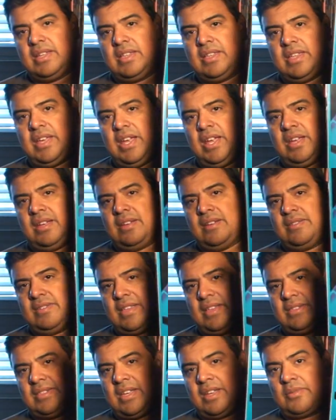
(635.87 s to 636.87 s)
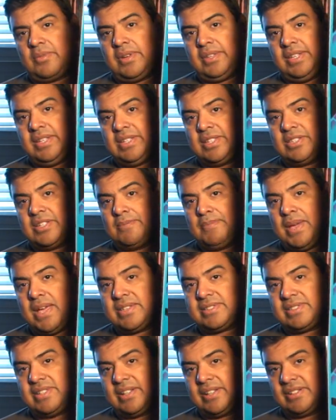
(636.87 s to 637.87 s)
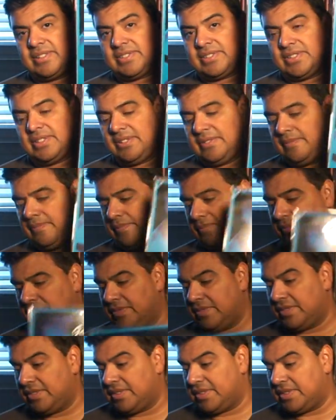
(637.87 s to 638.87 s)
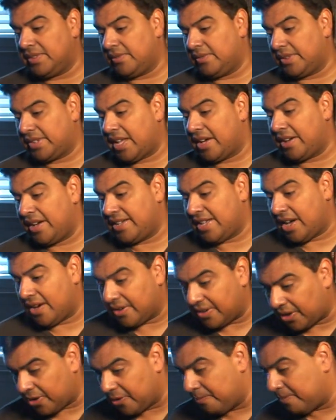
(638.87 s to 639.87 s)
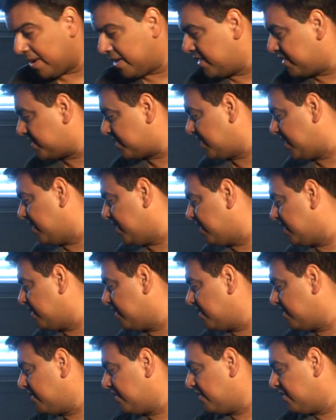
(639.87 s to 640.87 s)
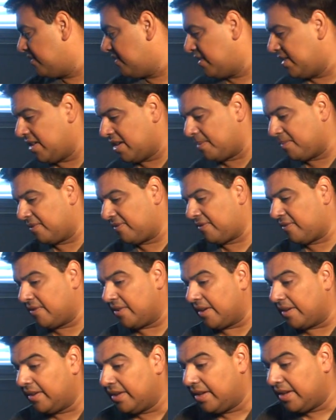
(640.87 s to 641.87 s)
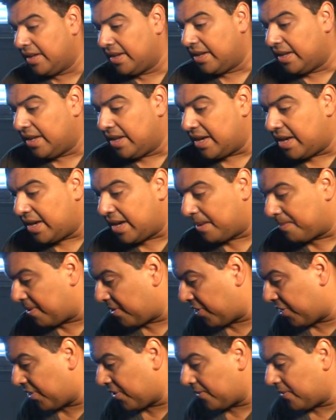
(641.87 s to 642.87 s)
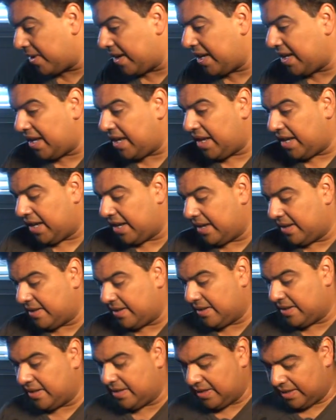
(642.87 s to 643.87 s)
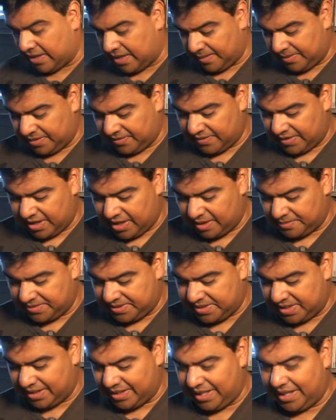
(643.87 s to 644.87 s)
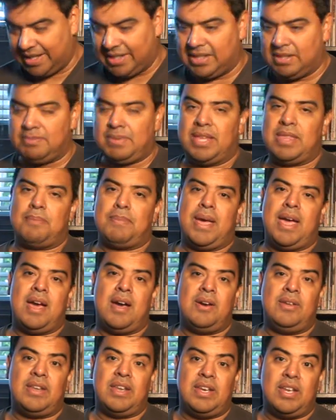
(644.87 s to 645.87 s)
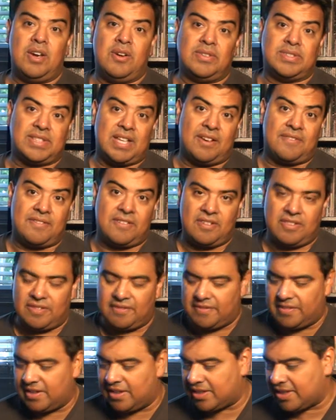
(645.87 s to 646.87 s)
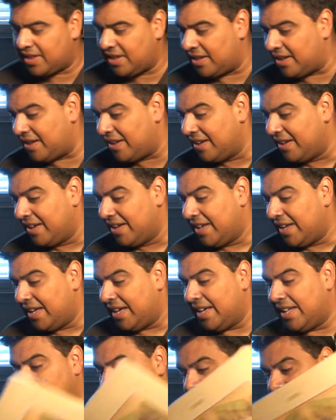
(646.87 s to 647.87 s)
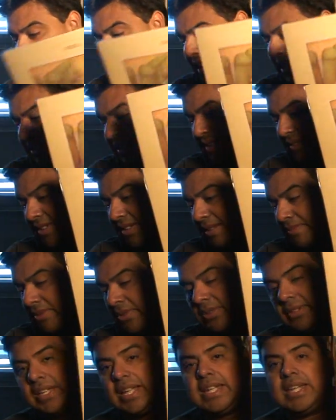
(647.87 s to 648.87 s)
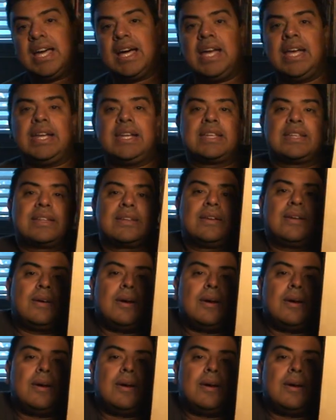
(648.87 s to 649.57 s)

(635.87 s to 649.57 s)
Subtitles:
They really did their best here. So without a doubt, Home by the Sea. Number 4. Number 3 comes from the album Selling England by the Pound. And no, it's not Firth the Fifth. It is Dancing with the Moonlit Night.